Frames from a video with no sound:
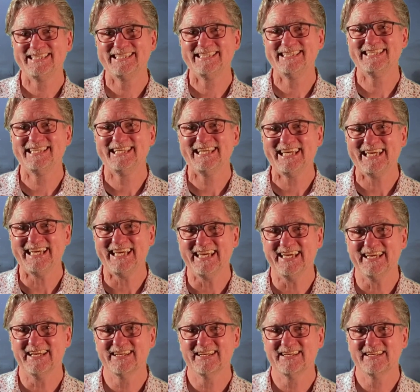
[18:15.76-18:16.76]
T,
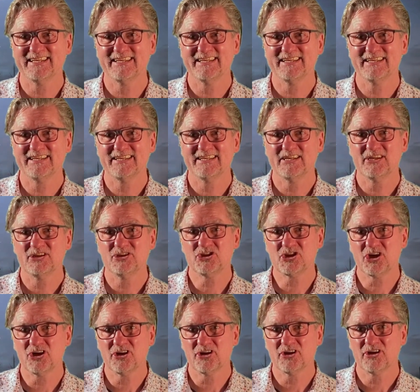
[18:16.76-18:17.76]
Ch,
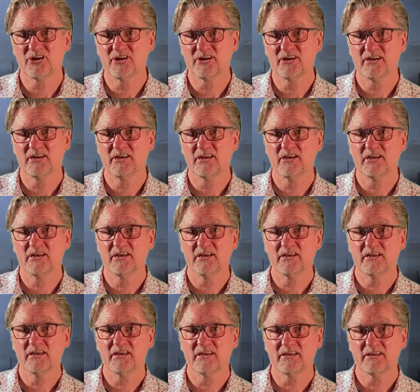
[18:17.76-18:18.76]

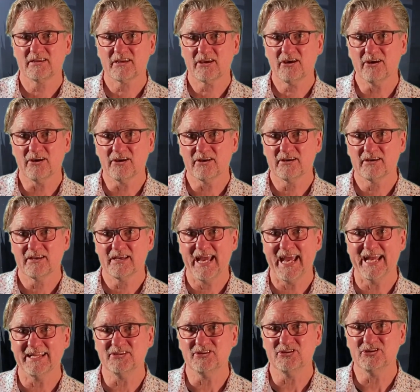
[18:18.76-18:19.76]
K
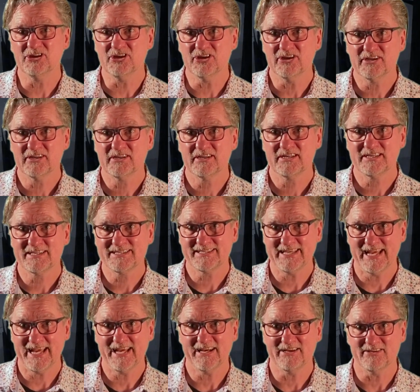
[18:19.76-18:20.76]
and D
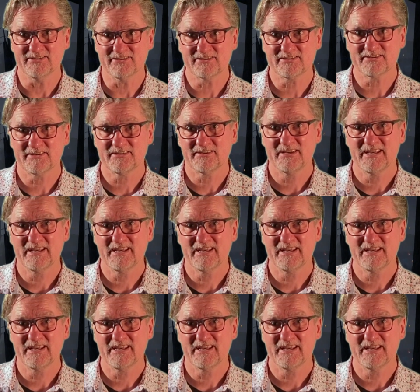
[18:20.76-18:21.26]
sounds.